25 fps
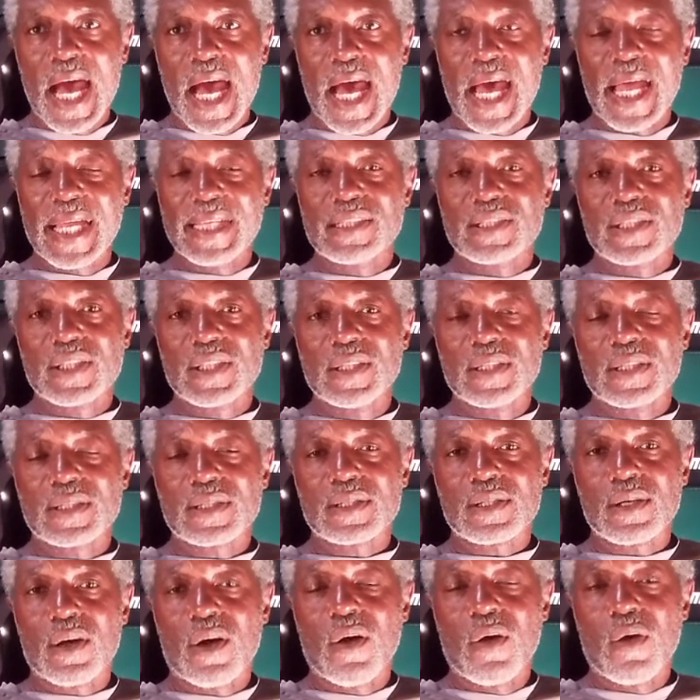I
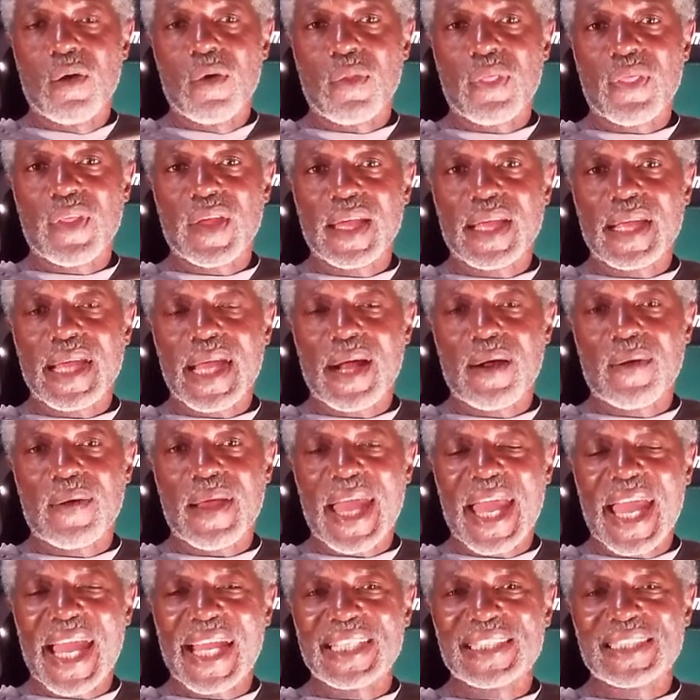took the whole thing
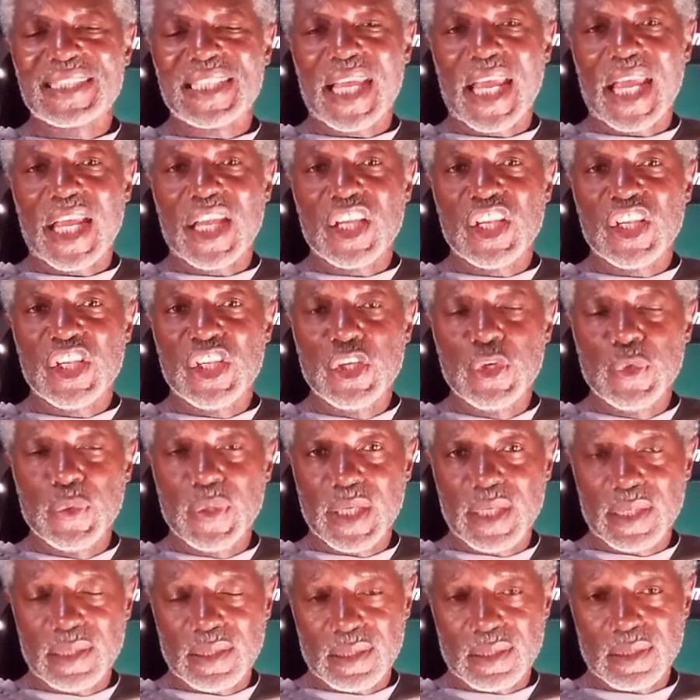out as a
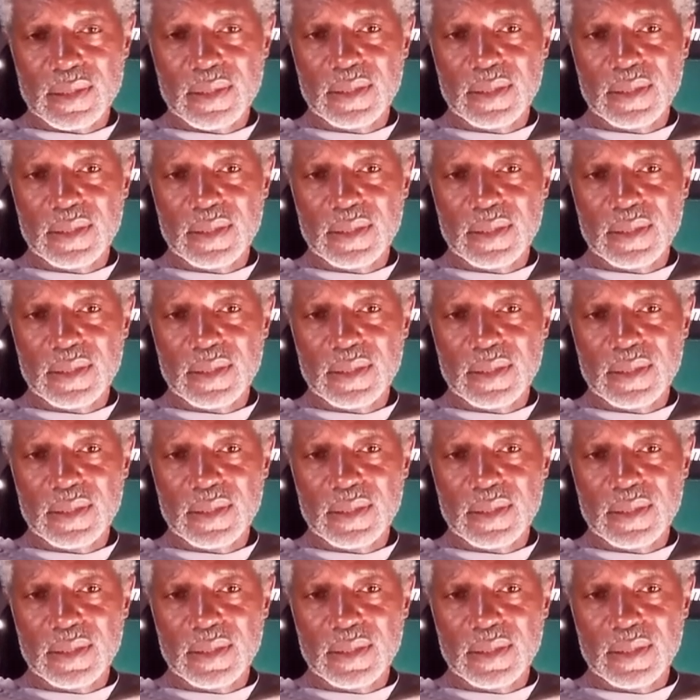unit.